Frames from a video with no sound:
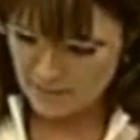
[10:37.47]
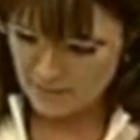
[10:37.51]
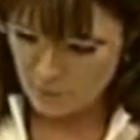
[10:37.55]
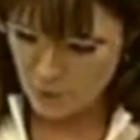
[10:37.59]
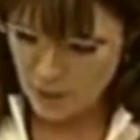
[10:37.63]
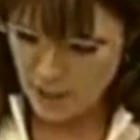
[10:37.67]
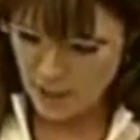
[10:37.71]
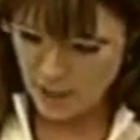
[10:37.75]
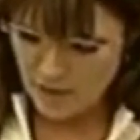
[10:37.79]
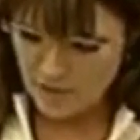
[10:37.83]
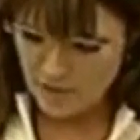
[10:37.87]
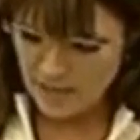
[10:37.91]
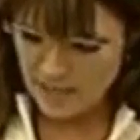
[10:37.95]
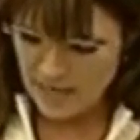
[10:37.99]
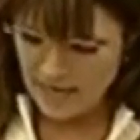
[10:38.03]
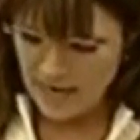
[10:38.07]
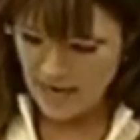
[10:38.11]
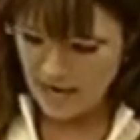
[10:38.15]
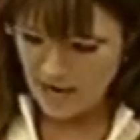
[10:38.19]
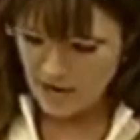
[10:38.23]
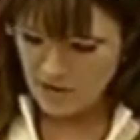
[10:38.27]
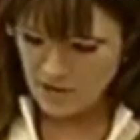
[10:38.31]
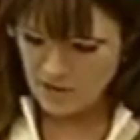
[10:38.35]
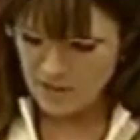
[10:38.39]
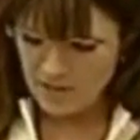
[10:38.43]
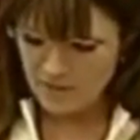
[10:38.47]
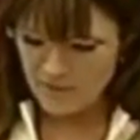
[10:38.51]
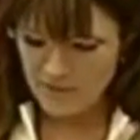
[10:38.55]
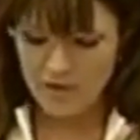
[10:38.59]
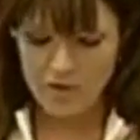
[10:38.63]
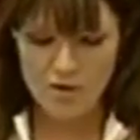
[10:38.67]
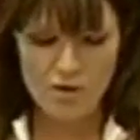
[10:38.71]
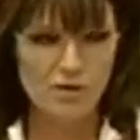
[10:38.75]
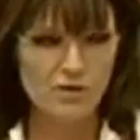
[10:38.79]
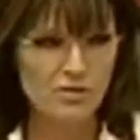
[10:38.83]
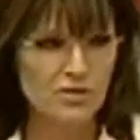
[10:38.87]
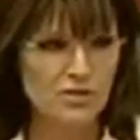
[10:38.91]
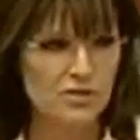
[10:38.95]
We are the heirs of
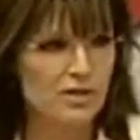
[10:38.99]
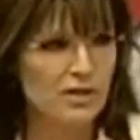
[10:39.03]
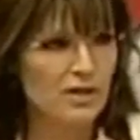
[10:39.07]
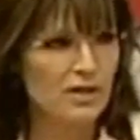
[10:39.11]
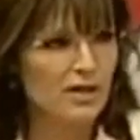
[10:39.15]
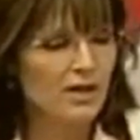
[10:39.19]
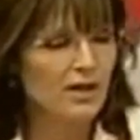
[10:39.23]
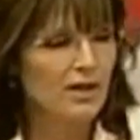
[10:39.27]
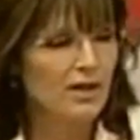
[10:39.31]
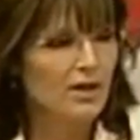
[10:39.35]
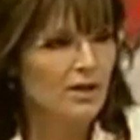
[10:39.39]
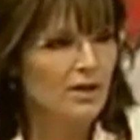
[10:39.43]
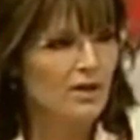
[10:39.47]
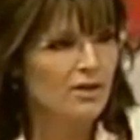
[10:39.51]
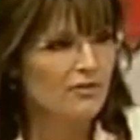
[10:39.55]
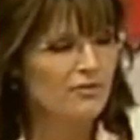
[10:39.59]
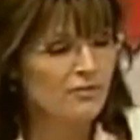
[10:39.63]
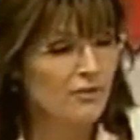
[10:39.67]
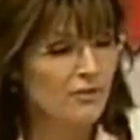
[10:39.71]
those who